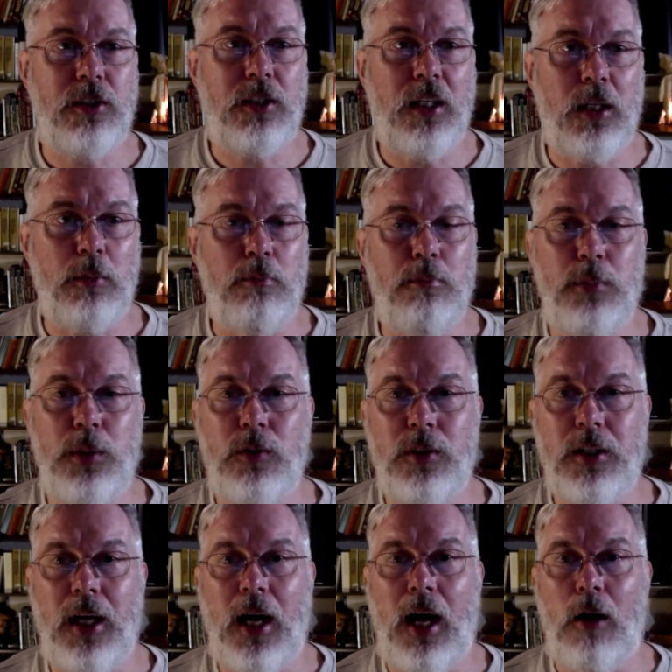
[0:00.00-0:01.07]
getting
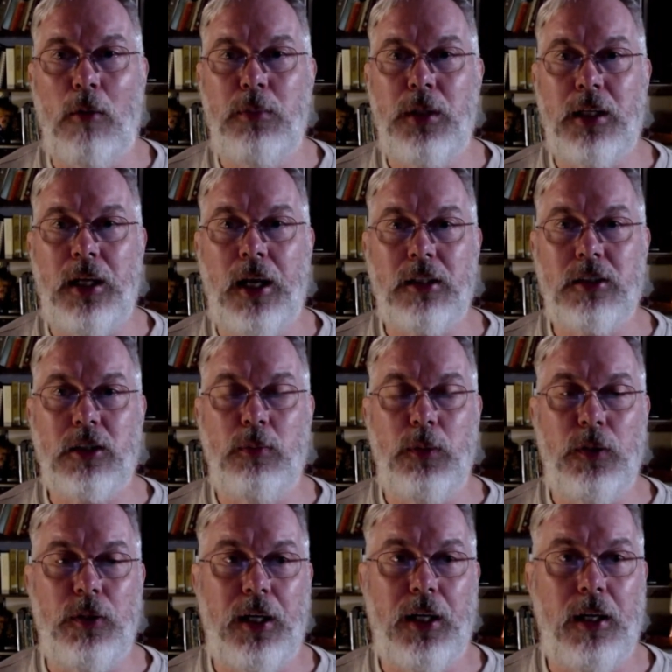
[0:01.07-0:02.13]
booted out, being
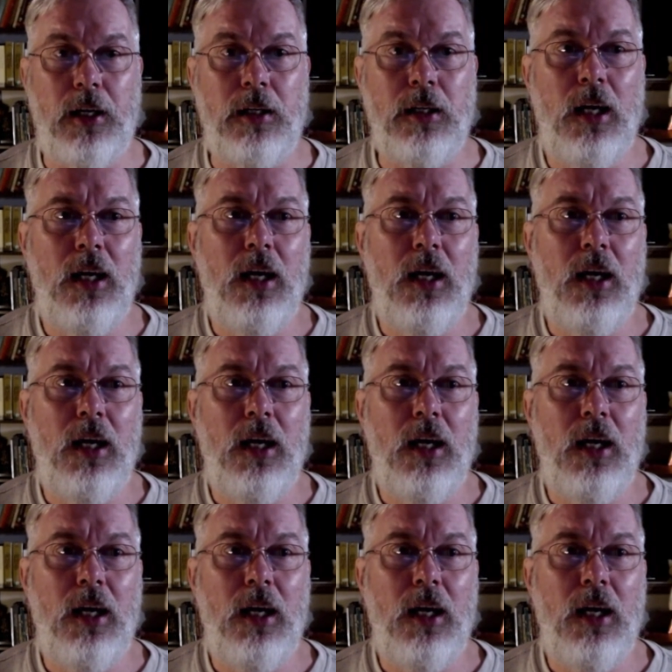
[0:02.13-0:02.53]
excommunicated.